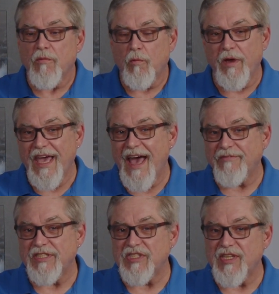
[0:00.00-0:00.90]
we
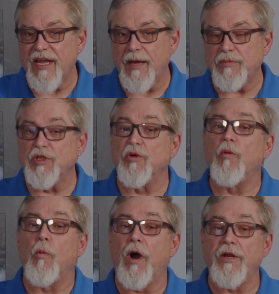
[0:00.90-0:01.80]
have to set up to,
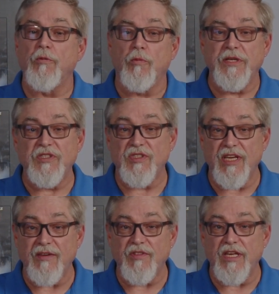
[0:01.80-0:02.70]
one,
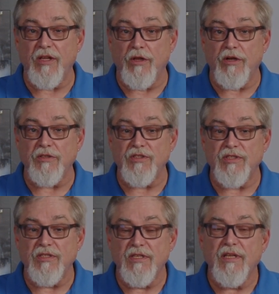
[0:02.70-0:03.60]
receive the
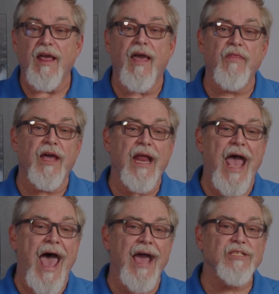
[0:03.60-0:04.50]
alerts, and then
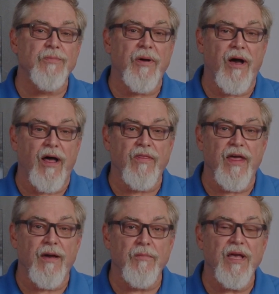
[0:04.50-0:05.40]
act upon
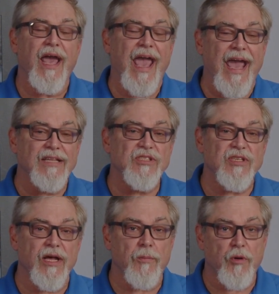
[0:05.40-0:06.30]
them and
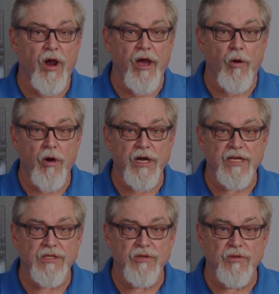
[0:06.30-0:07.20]
set a
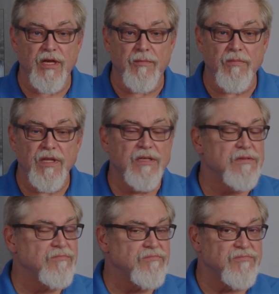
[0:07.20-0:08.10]
priority to them.
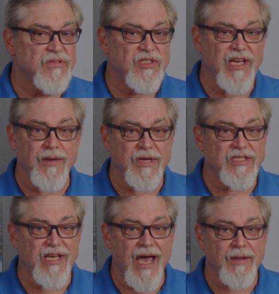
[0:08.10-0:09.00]
Same
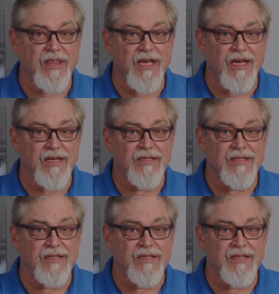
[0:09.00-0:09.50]
exact thing.